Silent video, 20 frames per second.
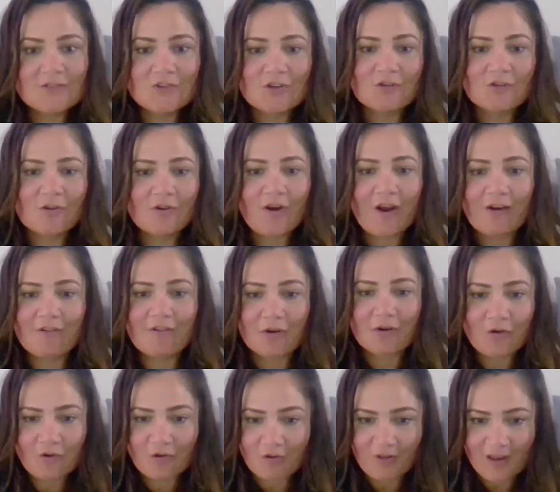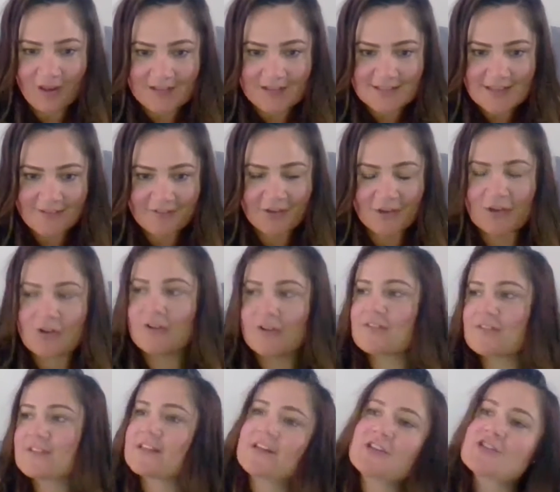I recall us having a
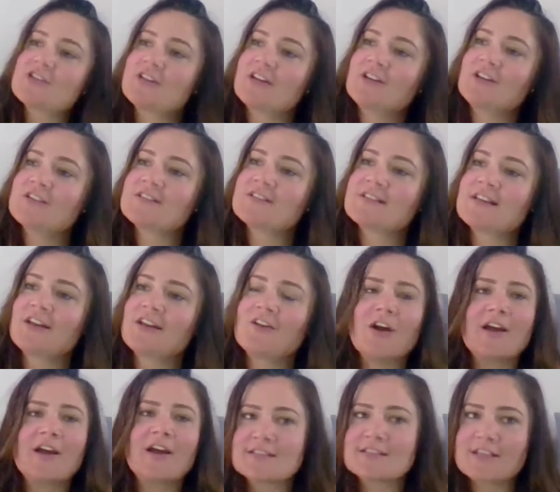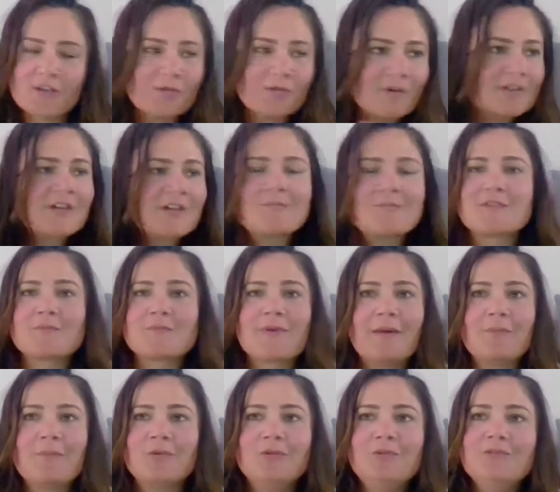conversation and you said, I see 3 types of
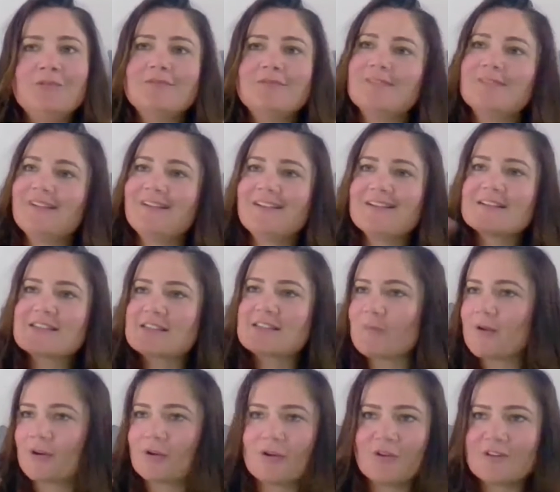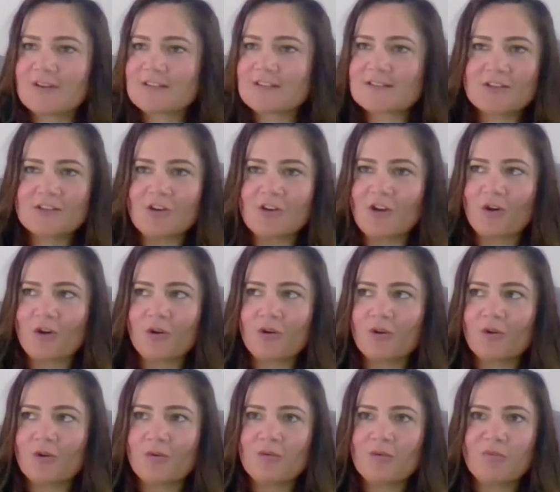people: someone who doesn't
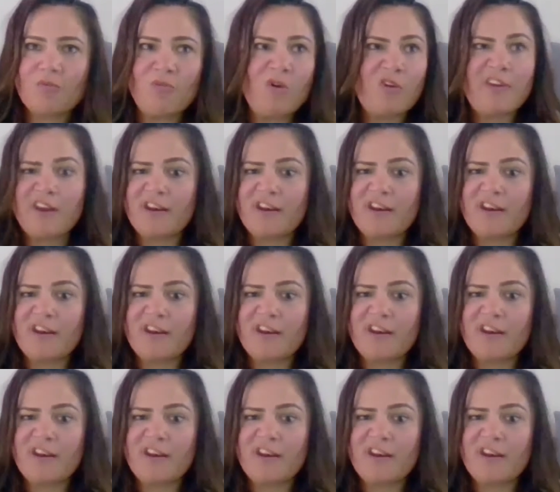know what they